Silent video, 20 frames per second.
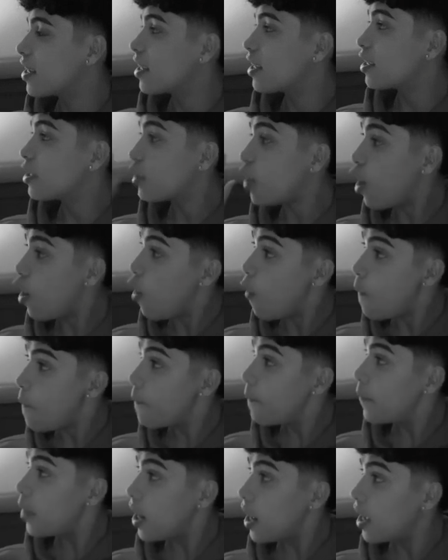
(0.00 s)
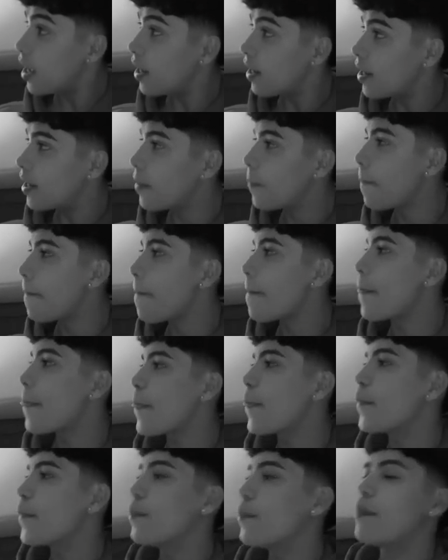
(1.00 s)
like happened like a week ago, I'm pretty sure,
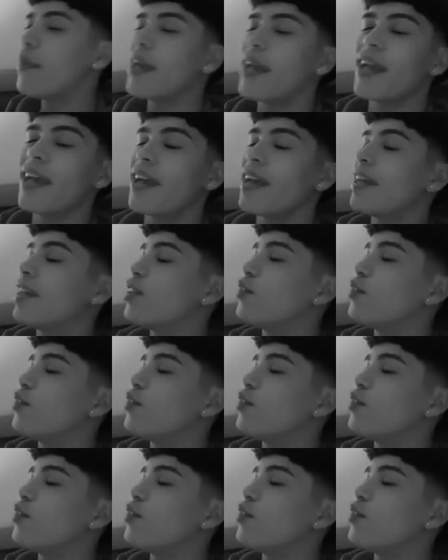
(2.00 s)
something like that.